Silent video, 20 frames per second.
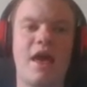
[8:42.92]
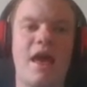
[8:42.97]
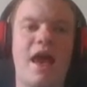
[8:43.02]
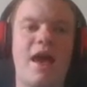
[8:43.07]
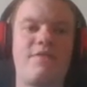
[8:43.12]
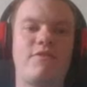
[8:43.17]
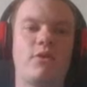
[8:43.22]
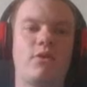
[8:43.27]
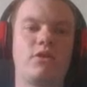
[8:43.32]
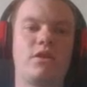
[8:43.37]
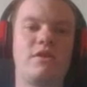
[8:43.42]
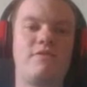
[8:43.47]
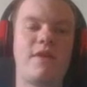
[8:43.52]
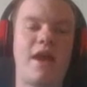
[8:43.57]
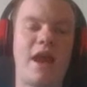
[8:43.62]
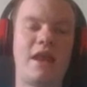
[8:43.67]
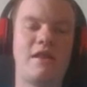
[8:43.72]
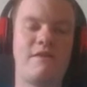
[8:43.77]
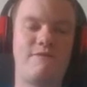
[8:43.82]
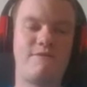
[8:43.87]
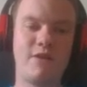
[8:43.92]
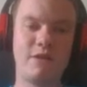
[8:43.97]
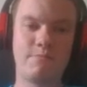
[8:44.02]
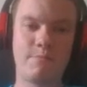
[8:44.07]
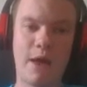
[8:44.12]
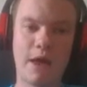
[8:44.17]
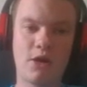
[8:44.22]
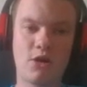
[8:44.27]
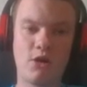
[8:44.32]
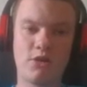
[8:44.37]
If you want to leave any
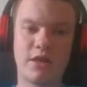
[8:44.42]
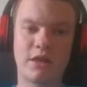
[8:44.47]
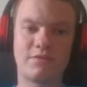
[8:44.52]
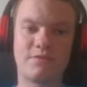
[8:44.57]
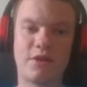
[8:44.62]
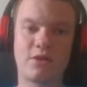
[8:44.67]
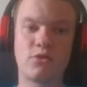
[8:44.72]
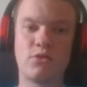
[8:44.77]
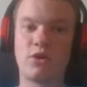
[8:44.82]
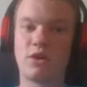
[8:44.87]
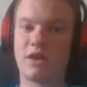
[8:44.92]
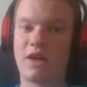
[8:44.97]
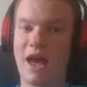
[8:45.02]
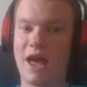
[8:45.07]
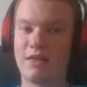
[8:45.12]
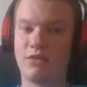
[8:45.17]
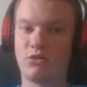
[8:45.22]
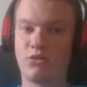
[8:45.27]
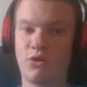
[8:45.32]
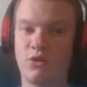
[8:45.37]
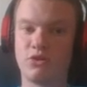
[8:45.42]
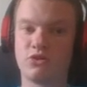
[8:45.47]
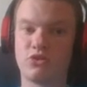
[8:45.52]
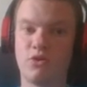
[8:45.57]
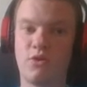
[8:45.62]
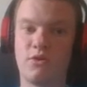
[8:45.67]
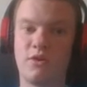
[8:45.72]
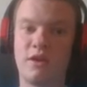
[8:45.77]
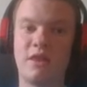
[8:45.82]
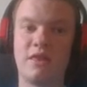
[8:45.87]
feedback on this video, you can do
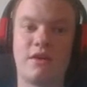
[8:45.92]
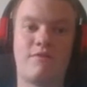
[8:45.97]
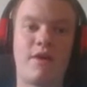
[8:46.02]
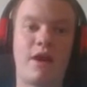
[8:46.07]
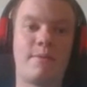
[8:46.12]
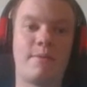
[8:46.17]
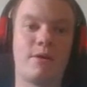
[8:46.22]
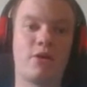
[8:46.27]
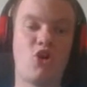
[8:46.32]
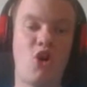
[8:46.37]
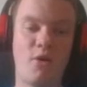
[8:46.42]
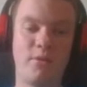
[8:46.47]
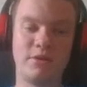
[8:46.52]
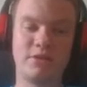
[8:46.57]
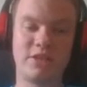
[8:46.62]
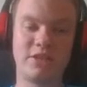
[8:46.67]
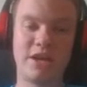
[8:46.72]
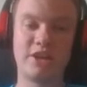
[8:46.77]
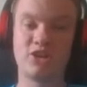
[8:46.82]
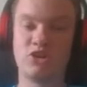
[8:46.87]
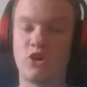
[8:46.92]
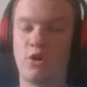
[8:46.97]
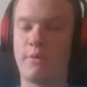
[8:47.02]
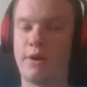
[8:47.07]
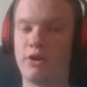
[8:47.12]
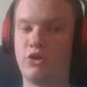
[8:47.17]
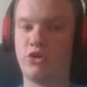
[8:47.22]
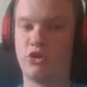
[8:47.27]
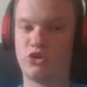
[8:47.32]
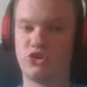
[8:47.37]
so either by my comment section on
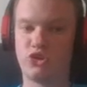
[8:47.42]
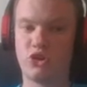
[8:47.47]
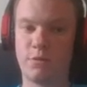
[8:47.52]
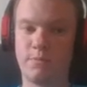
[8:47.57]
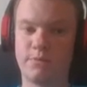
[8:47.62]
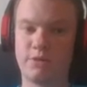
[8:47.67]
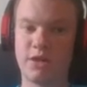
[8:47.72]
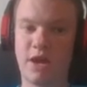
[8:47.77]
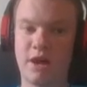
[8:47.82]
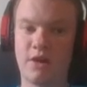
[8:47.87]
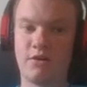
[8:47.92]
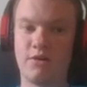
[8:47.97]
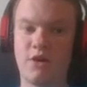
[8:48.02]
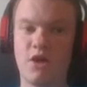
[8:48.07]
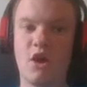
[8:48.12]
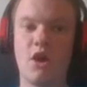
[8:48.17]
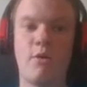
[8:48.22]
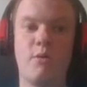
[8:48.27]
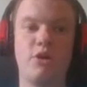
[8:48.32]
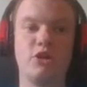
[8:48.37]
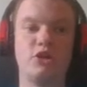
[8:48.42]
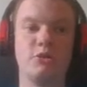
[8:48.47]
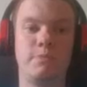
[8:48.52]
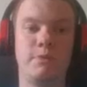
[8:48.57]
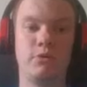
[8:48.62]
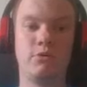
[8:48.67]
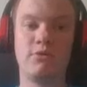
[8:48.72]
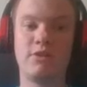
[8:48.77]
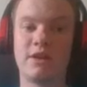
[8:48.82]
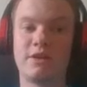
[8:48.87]
my YouTube channel, which is
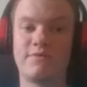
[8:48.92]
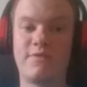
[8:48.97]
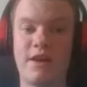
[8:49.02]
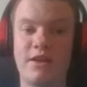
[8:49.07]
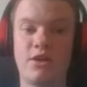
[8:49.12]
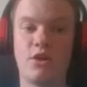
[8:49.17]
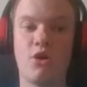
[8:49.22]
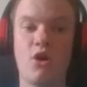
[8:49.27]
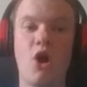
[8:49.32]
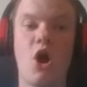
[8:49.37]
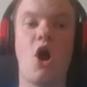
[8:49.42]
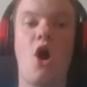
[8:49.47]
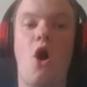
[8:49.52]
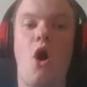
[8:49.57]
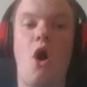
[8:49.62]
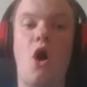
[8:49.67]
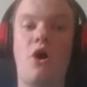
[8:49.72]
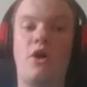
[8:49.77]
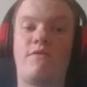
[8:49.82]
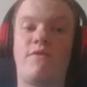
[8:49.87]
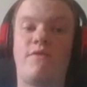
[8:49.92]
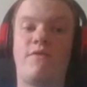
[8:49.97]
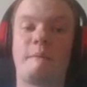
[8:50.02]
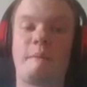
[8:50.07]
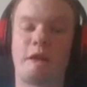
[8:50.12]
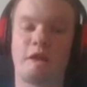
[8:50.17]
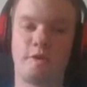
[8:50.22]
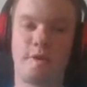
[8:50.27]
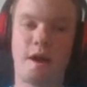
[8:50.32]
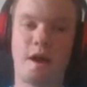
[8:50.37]
below this video, or by
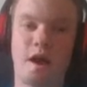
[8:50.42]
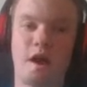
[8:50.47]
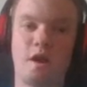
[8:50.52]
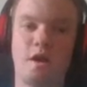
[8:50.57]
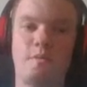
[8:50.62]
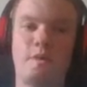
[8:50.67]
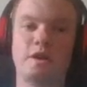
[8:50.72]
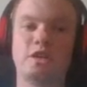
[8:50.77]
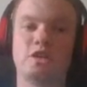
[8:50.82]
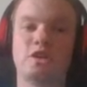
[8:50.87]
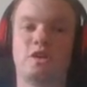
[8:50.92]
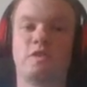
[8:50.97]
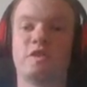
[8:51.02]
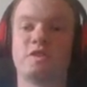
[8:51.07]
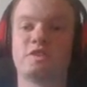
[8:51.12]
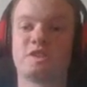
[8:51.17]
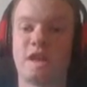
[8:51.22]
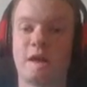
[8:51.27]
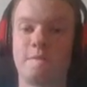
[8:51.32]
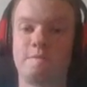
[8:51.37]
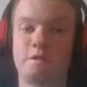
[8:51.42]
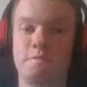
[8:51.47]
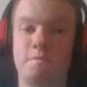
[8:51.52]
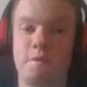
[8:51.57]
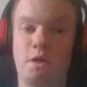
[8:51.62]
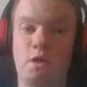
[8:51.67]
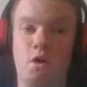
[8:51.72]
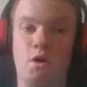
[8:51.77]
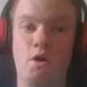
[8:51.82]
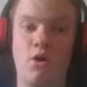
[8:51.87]
my Twitter, which will leave in the description
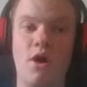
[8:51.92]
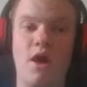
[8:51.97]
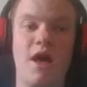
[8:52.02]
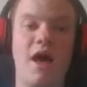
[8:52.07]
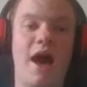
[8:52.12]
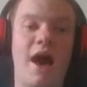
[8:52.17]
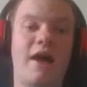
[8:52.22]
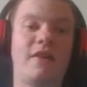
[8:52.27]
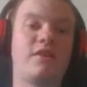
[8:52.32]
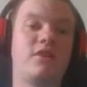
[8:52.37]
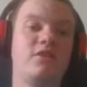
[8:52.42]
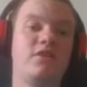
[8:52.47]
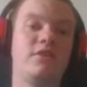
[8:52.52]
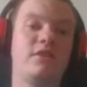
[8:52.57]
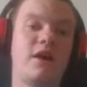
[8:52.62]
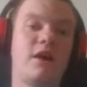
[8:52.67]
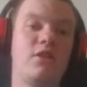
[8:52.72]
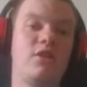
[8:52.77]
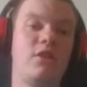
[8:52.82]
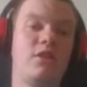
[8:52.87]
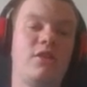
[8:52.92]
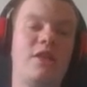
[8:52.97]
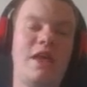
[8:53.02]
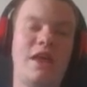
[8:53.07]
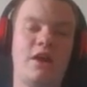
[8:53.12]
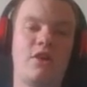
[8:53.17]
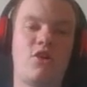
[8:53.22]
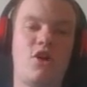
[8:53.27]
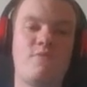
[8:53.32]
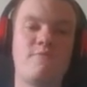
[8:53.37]
below. And until
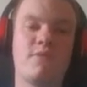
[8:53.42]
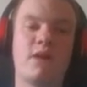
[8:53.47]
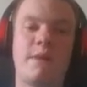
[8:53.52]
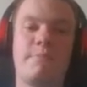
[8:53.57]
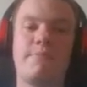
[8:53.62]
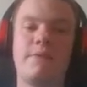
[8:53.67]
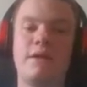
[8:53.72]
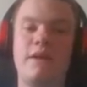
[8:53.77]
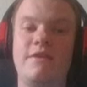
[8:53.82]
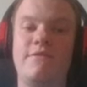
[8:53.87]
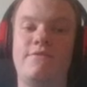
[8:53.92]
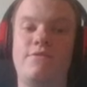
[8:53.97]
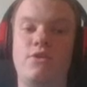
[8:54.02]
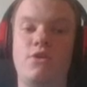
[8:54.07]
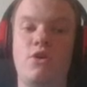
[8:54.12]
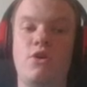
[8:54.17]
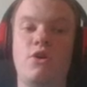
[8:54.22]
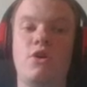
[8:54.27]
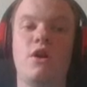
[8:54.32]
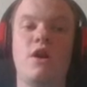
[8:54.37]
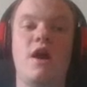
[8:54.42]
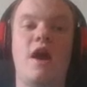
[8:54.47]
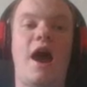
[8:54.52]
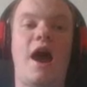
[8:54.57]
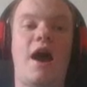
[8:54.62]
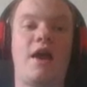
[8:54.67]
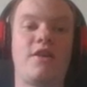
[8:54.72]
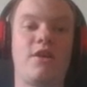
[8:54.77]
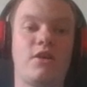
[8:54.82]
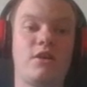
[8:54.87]
later on when I preview
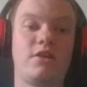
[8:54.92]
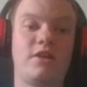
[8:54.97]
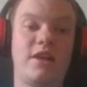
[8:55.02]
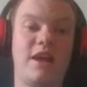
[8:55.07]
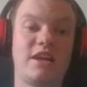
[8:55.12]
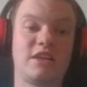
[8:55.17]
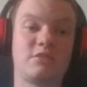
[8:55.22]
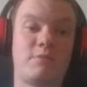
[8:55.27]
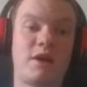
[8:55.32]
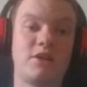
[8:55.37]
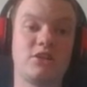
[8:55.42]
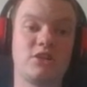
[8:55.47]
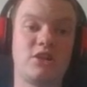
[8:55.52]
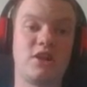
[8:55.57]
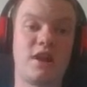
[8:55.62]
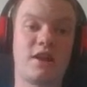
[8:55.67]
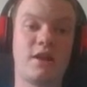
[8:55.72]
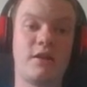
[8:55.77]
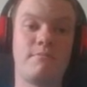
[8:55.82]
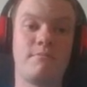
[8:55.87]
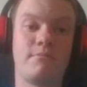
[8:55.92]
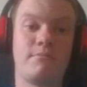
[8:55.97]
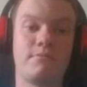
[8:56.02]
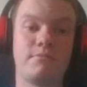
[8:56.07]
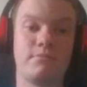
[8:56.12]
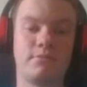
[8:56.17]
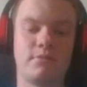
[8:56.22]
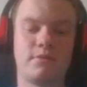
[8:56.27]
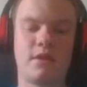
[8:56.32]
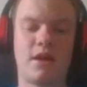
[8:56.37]
another test match cricket,
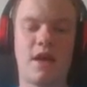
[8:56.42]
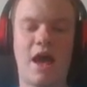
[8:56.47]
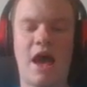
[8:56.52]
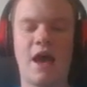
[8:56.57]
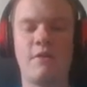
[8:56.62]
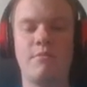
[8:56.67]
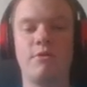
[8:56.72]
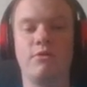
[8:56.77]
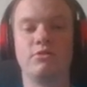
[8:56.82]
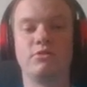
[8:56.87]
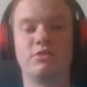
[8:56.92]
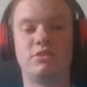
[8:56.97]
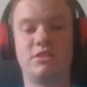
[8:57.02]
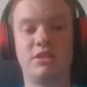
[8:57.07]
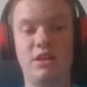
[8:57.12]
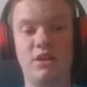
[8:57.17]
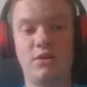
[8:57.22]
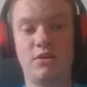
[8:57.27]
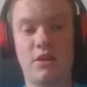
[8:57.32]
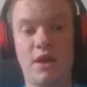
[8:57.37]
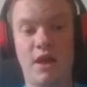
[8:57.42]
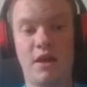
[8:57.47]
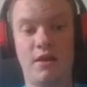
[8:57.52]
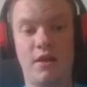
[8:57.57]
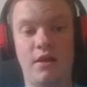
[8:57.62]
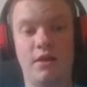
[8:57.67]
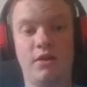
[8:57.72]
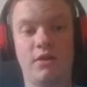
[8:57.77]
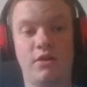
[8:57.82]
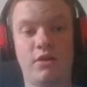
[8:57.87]
I will see you
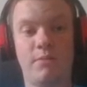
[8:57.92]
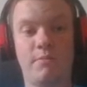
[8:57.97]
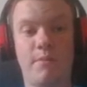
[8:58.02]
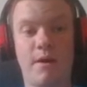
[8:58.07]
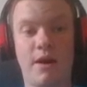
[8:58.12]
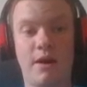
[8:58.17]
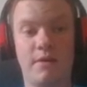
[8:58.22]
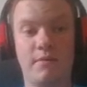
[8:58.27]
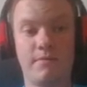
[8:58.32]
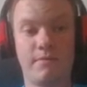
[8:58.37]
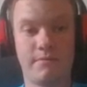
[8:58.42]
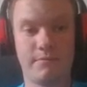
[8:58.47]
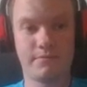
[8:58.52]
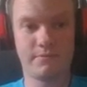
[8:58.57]
then. Goodbye.